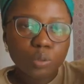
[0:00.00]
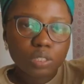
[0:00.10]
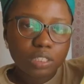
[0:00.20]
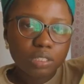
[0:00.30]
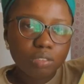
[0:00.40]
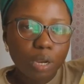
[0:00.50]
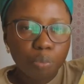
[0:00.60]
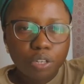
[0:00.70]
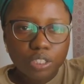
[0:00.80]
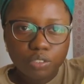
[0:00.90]
wasn't
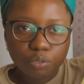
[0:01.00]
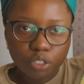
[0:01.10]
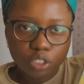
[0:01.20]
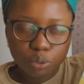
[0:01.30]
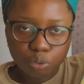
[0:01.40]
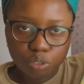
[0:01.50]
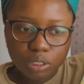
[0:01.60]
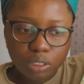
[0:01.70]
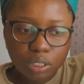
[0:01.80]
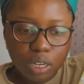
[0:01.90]
abridged for children,